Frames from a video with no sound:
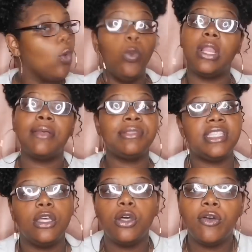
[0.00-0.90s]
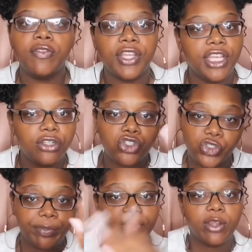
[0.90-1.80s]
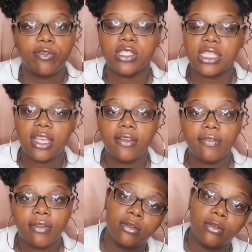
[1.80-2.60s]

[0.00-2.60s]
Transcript: Well, I'm still over here tripping over stuff.